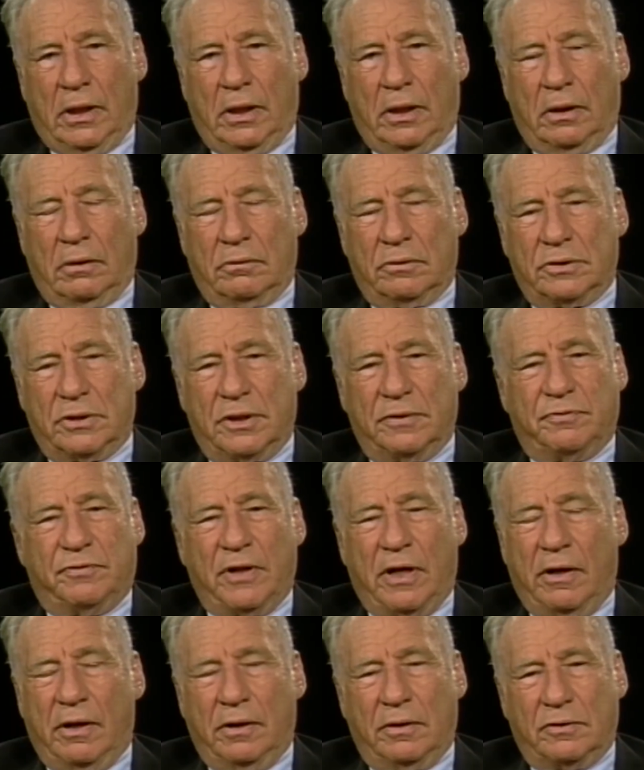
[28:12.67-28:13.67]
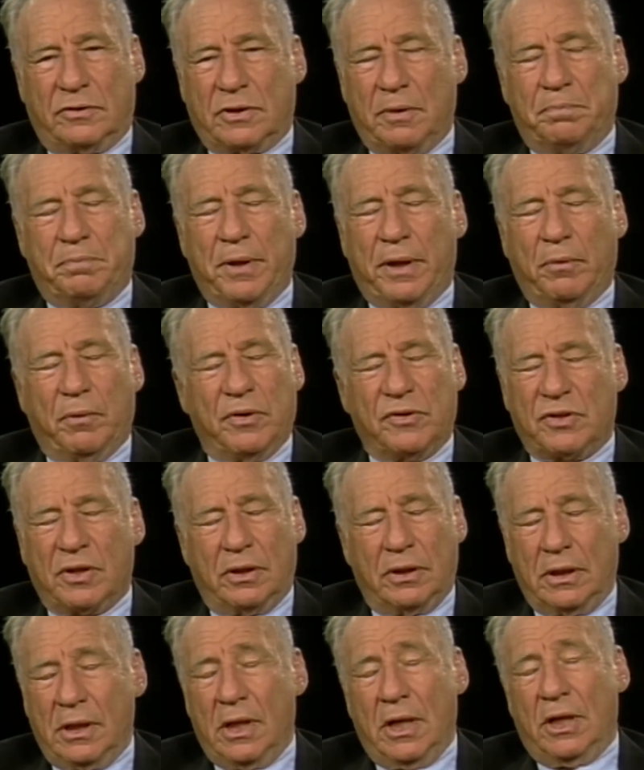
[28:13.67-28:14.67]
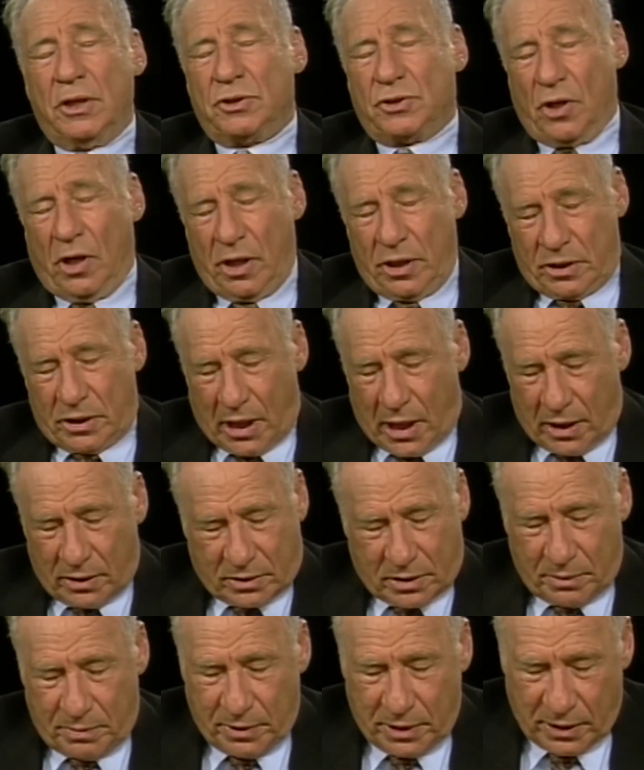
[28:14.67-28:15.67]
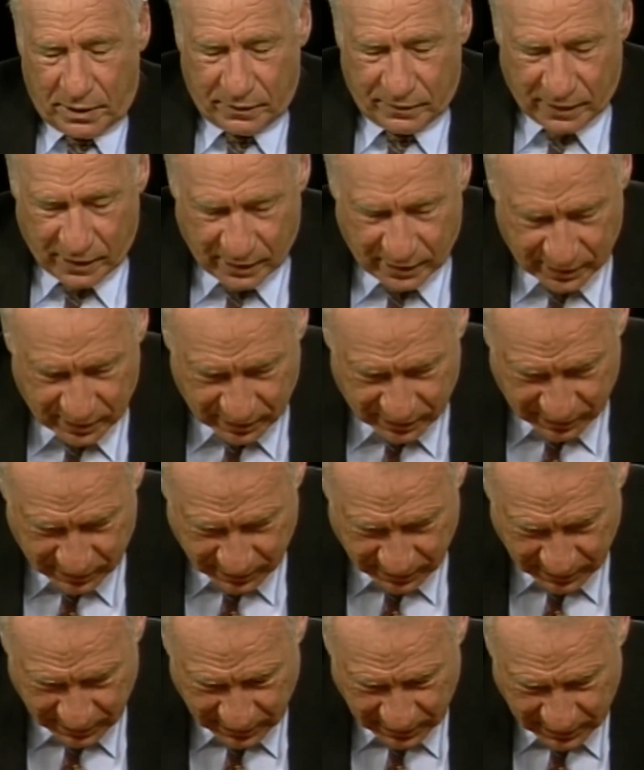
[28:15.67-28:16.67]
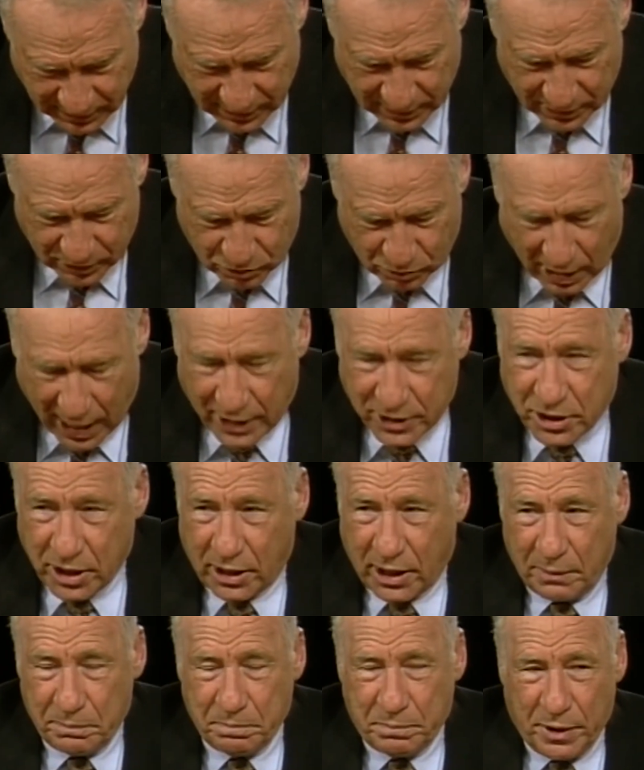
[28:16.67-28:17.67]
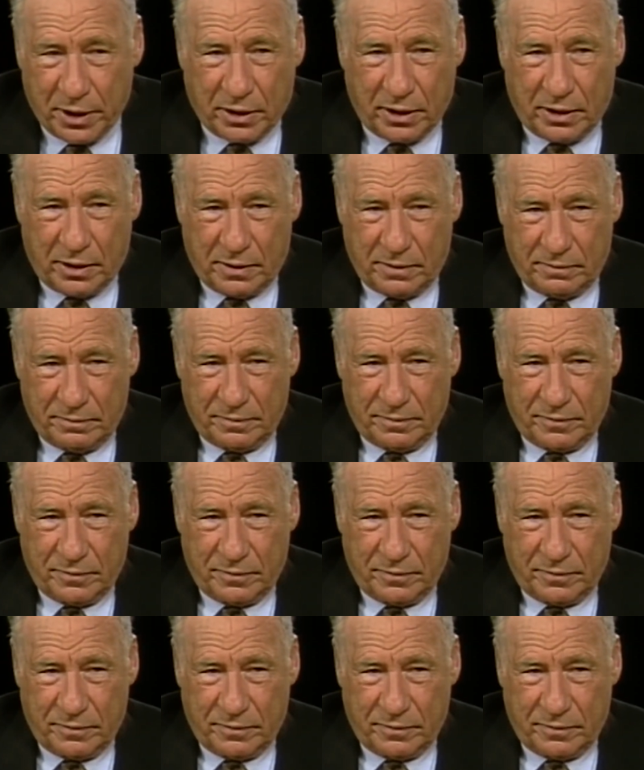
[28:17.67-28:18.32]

Yeah, it was turned out to be a very tragic and bitter.